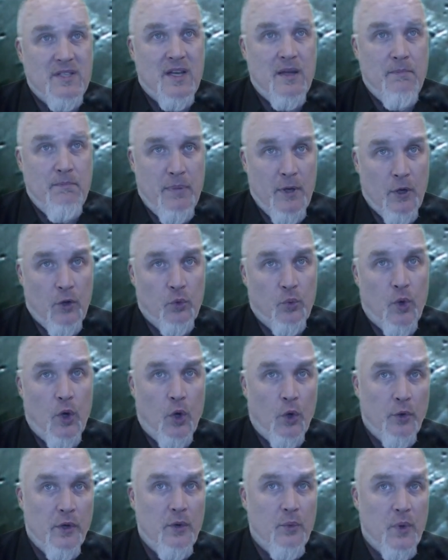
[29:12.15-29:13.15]
can build will
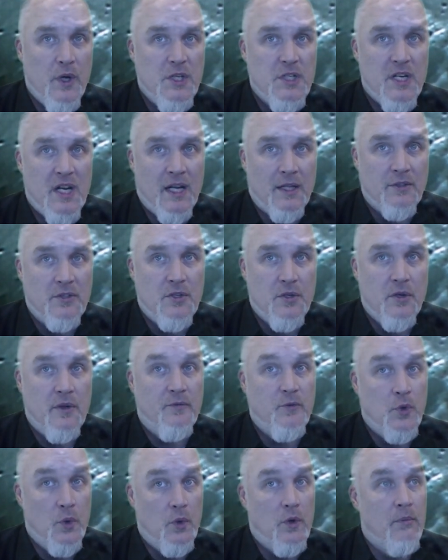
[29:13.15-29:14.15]
only reach an altitude
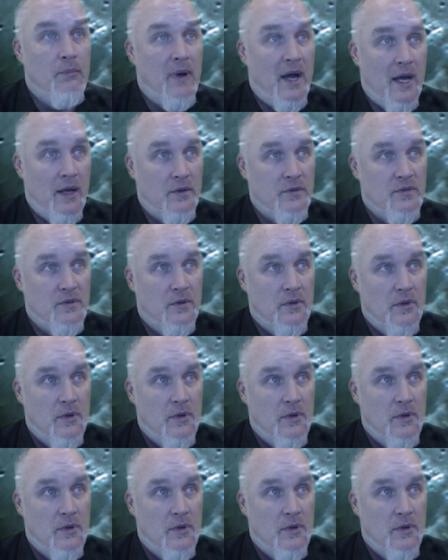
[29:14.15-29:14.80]
of 200 miles.